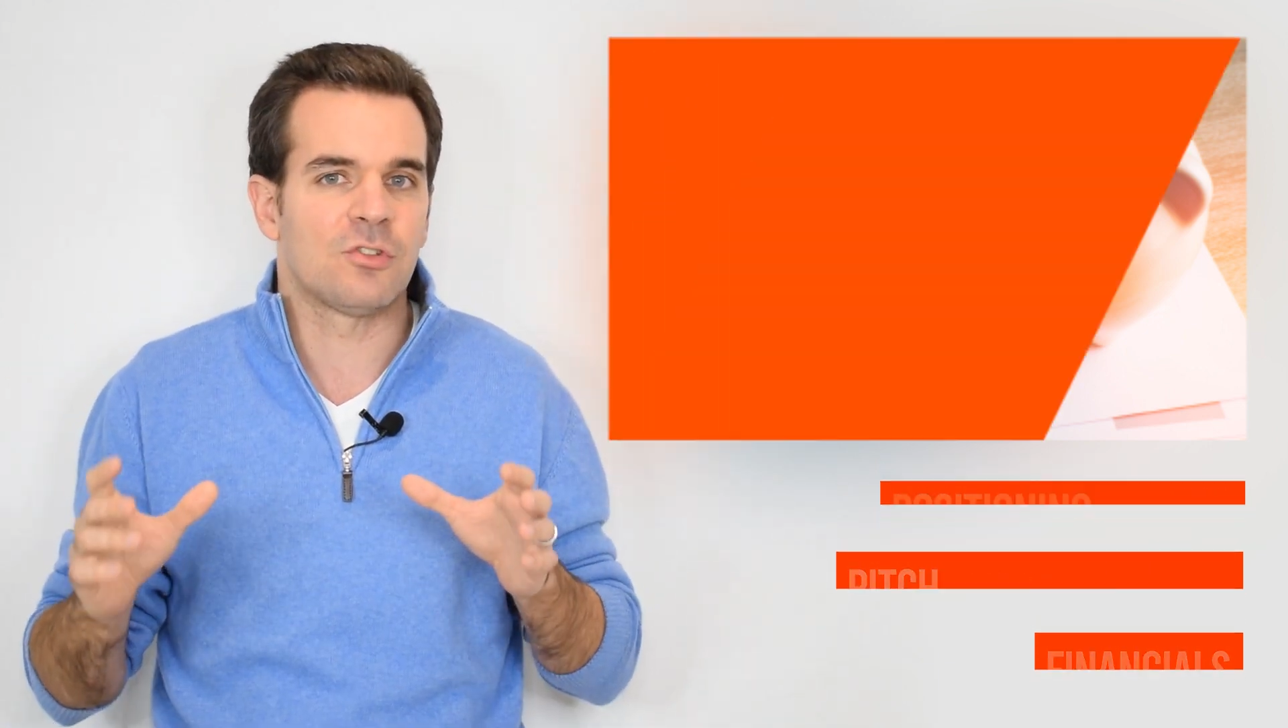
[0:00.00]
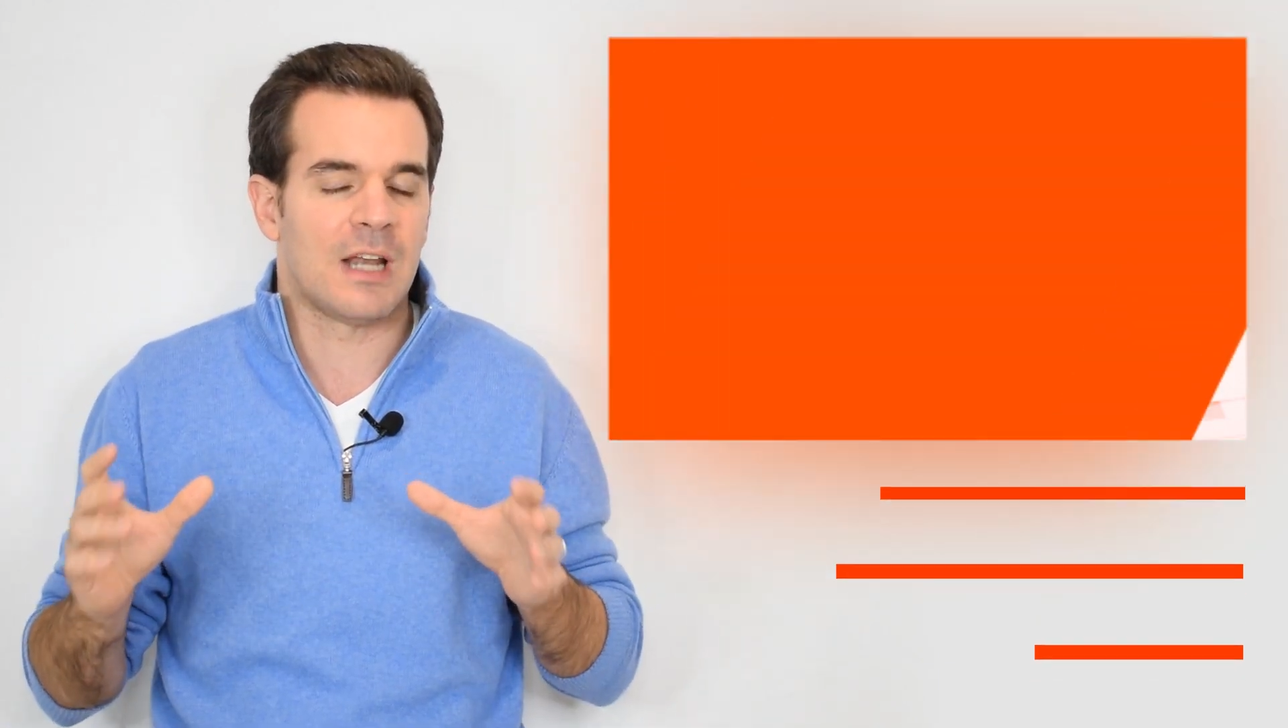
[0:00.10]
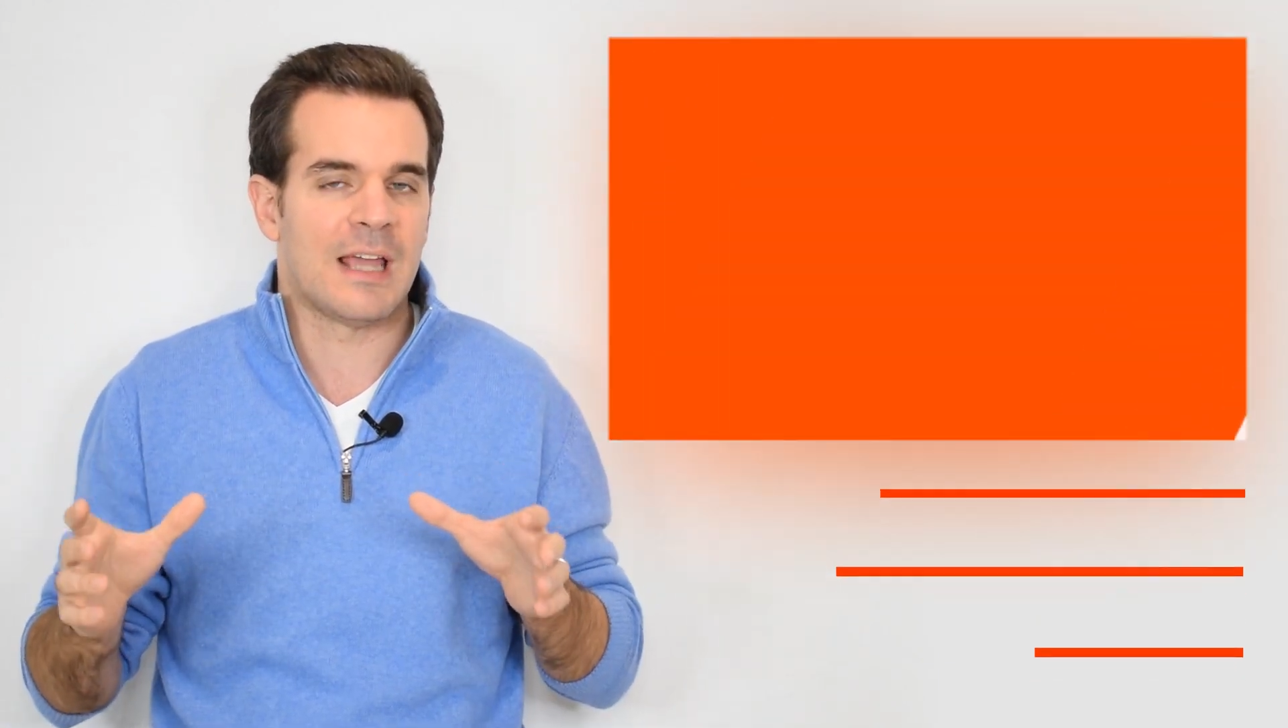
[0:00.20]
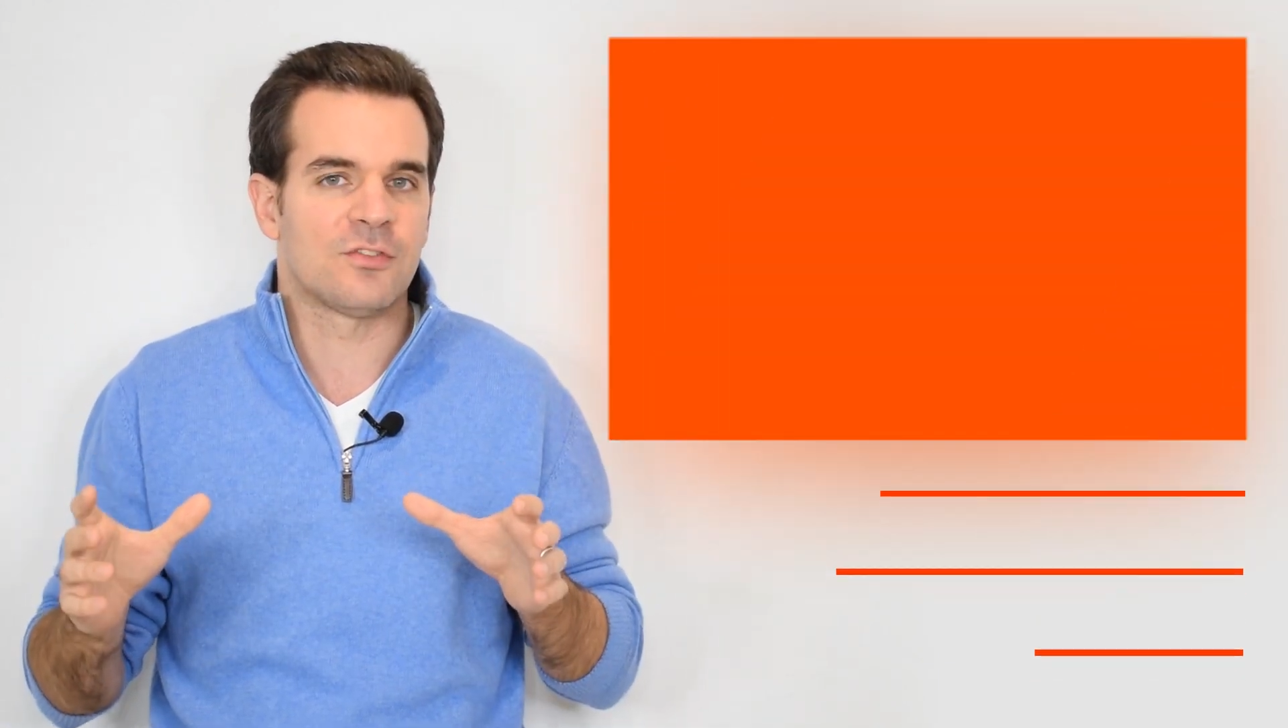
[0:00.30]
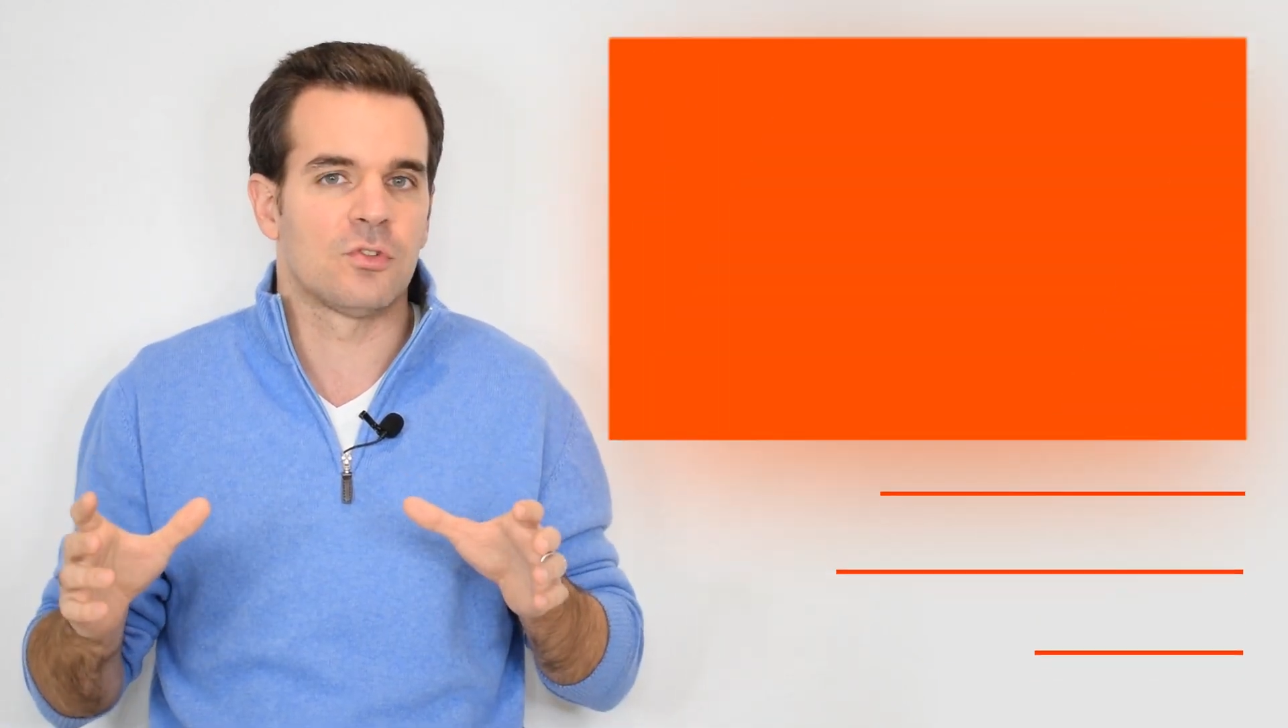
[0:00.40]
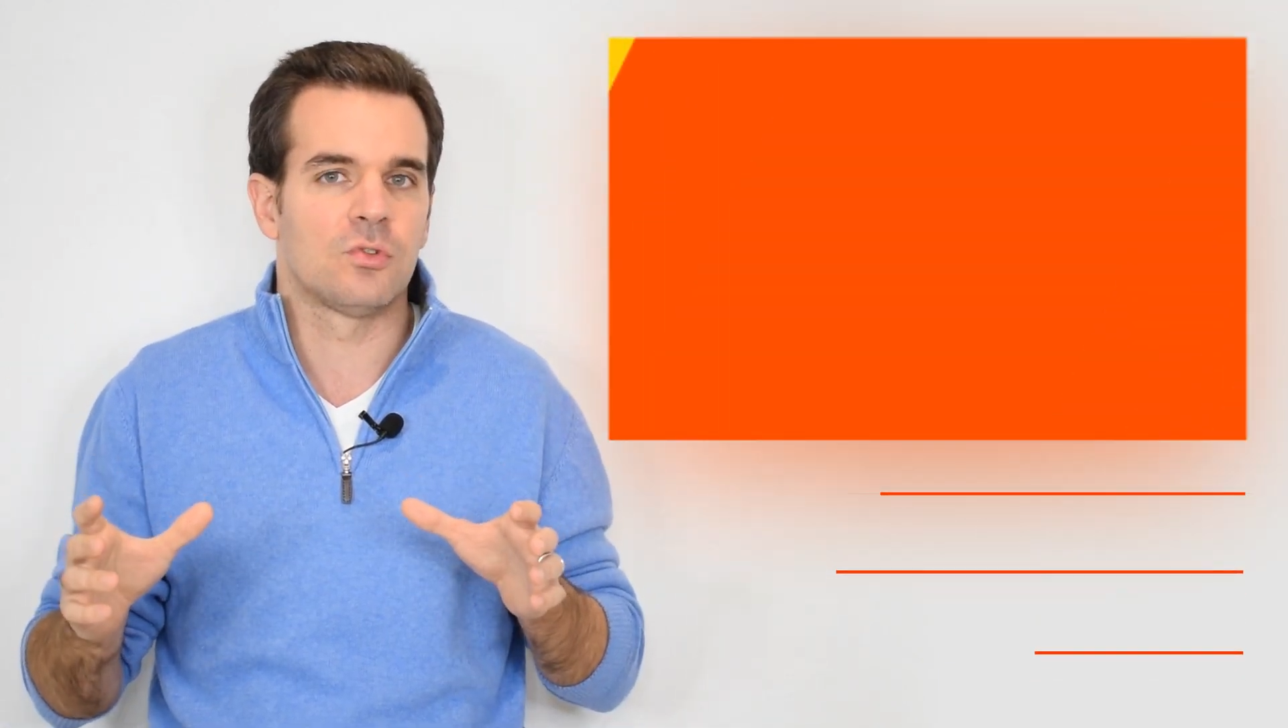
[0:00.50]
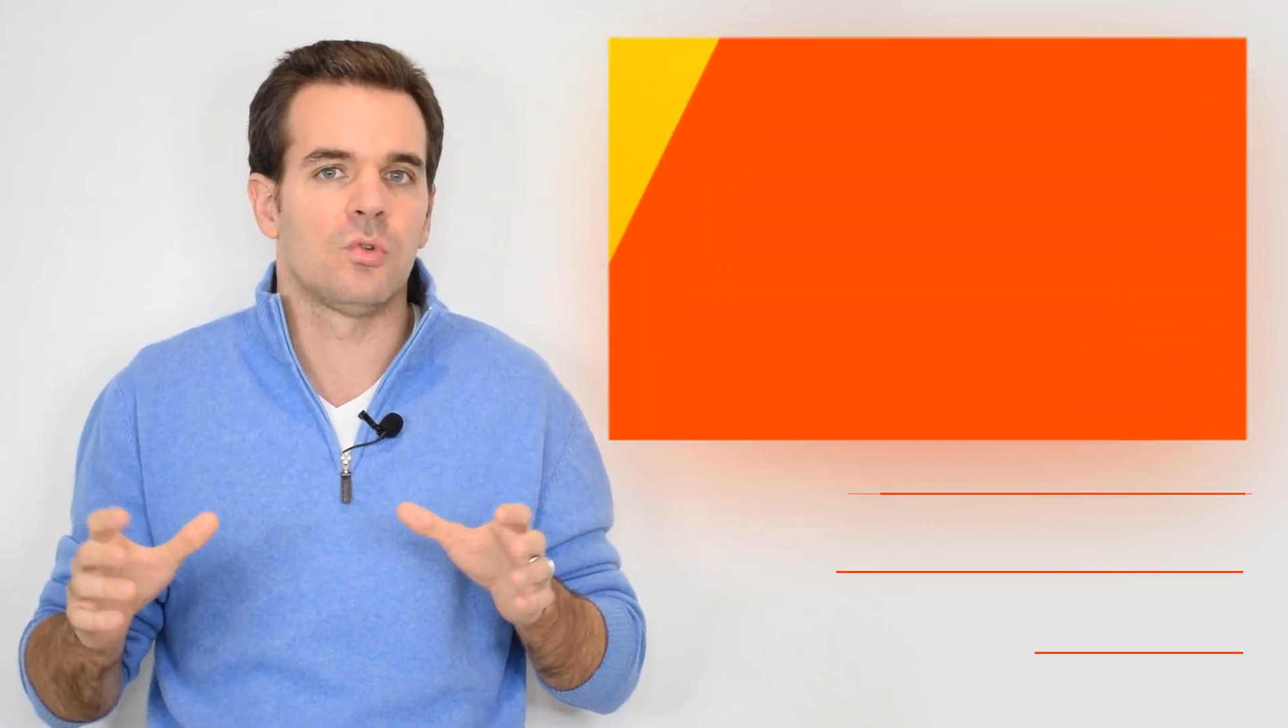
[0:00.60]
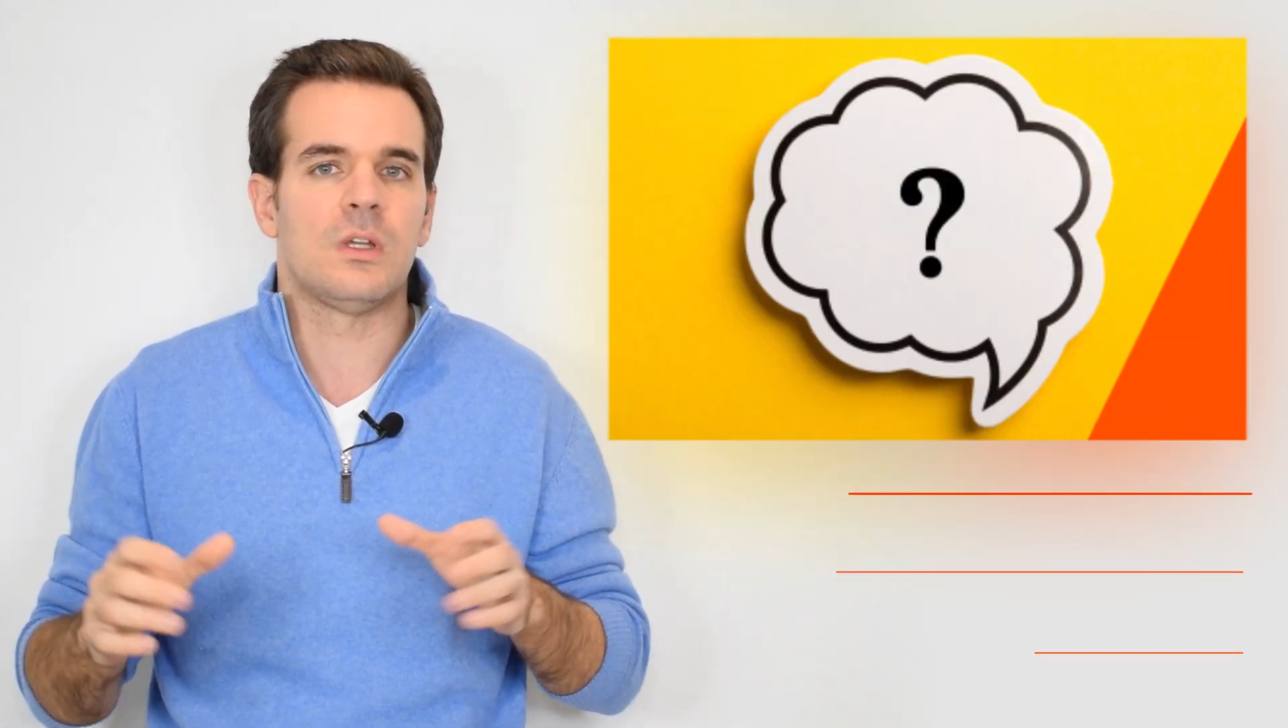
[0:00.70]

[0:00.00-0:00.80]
likes to do